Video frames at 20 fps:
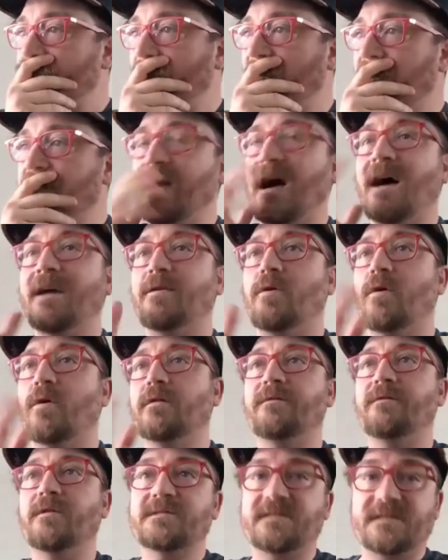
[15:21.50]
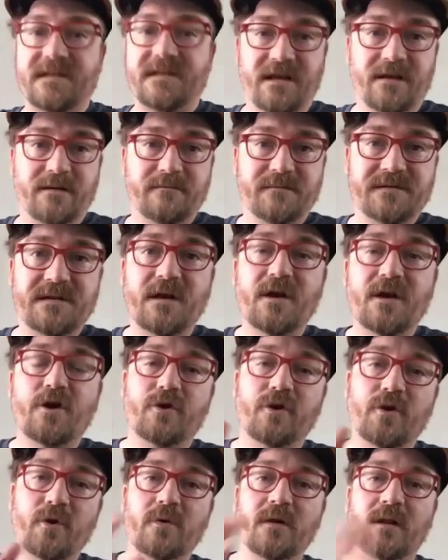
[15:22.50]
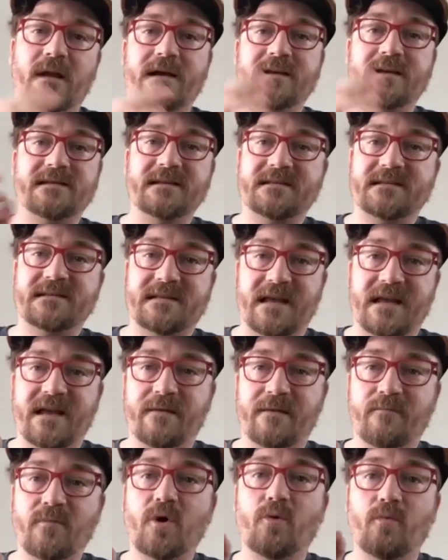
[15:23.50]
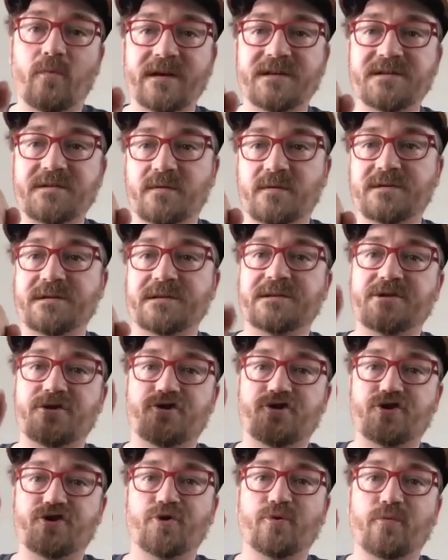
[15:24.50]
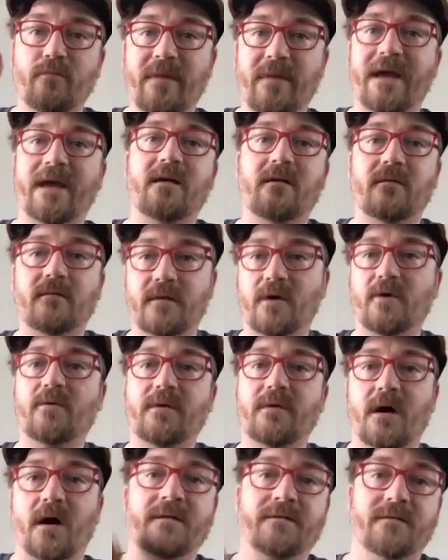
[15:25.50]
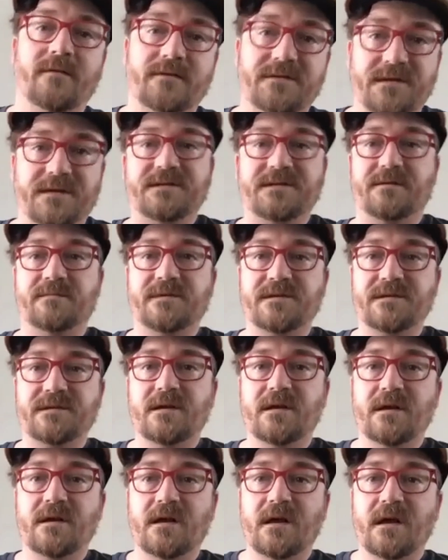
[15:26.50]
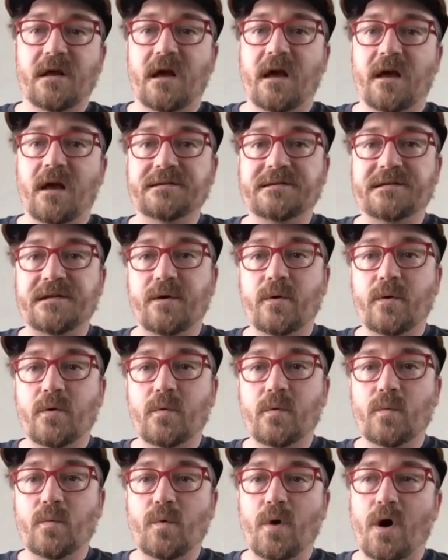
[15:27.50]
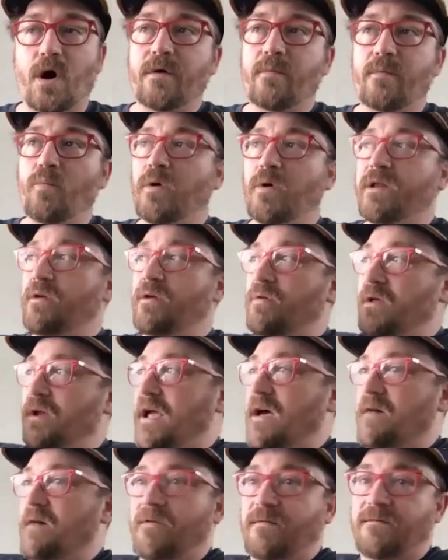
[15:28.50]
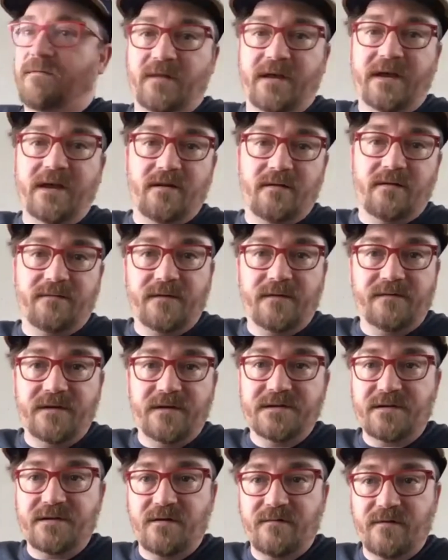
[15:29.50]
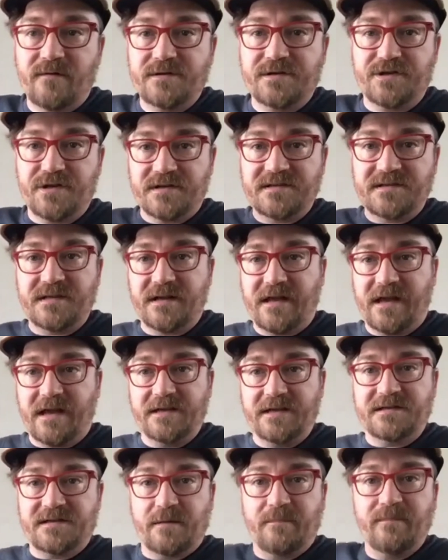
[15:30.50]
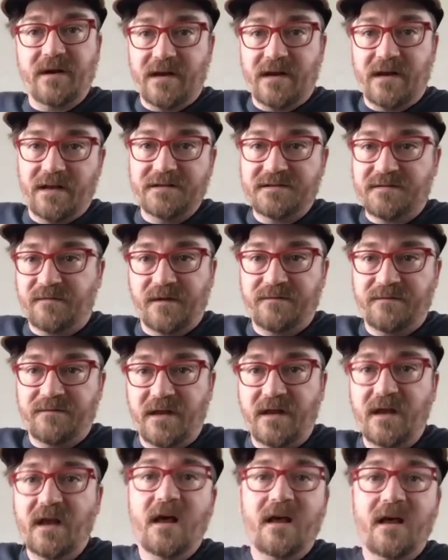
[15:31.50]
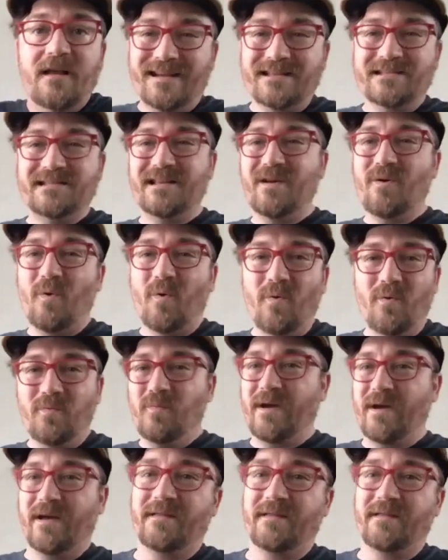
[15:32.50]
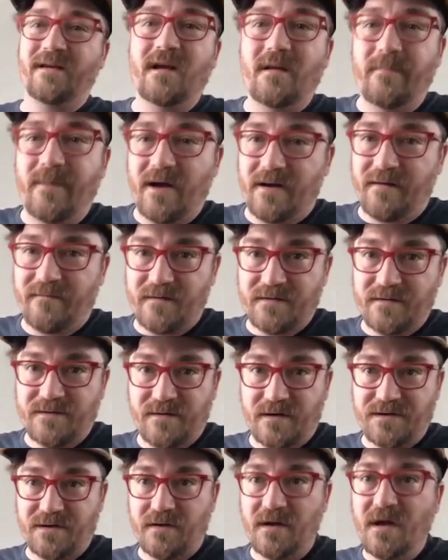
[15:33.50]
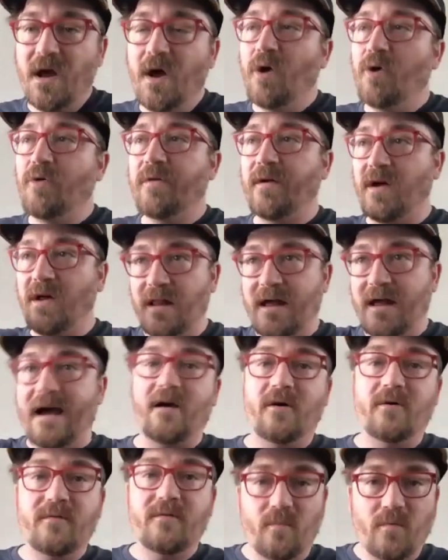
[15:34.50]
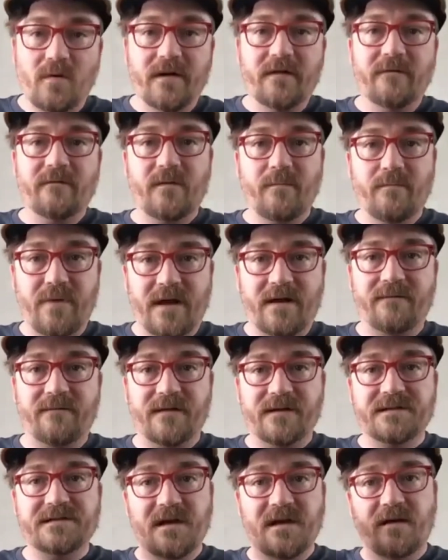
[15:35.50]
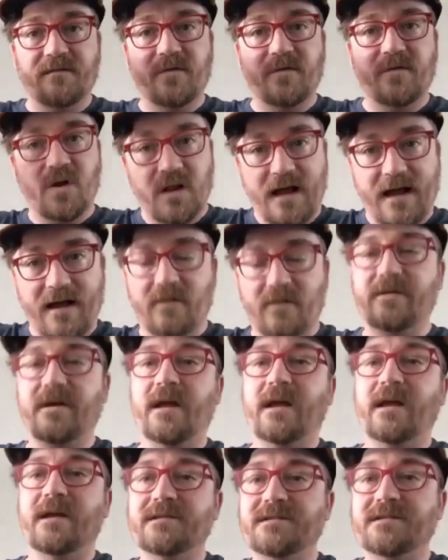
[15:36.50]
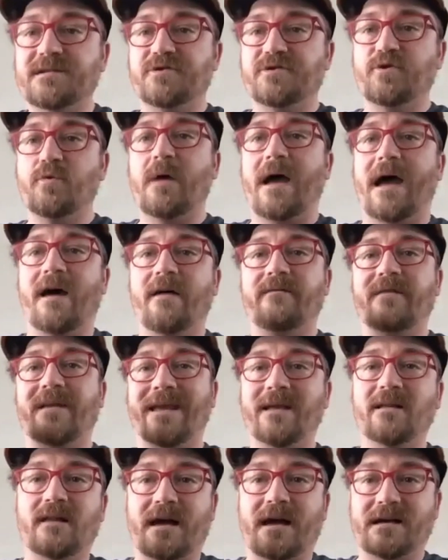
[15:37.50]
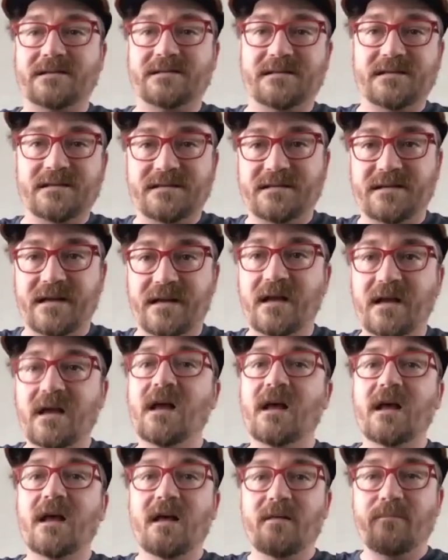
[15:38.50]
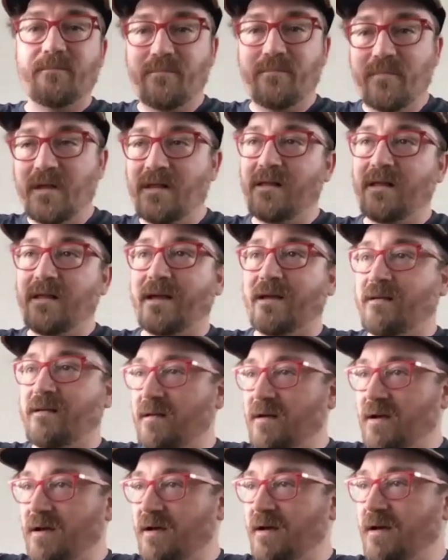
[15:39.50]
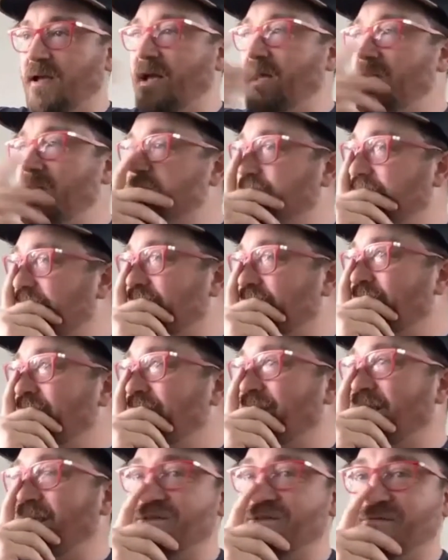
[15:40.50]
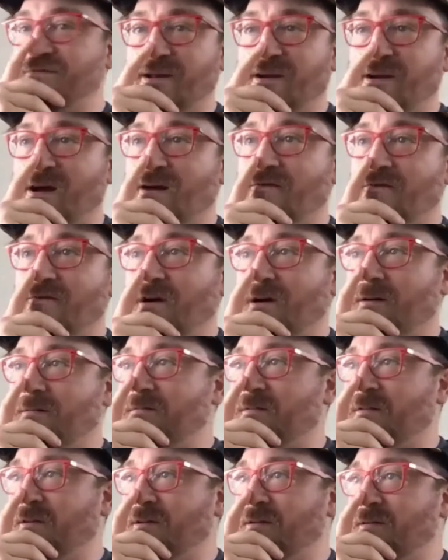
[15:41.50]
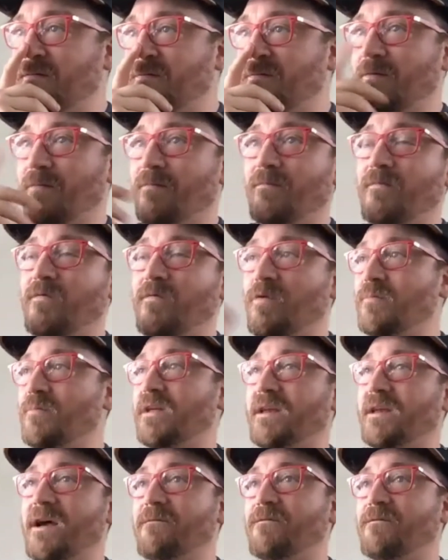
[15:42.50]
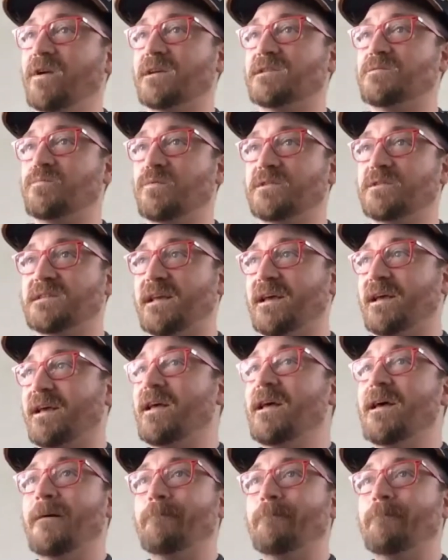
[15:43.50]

not all of those teams utilize the same resources to make load on their systems. And so what are you going to have, a fleet of 50 servers just in case somebody needs 50? That's the old way of thinking about infrastructure. The cloud, one of the benefits of cloud is to have elasticity. Like Adrian Cockcroft from formerly Netflix would say,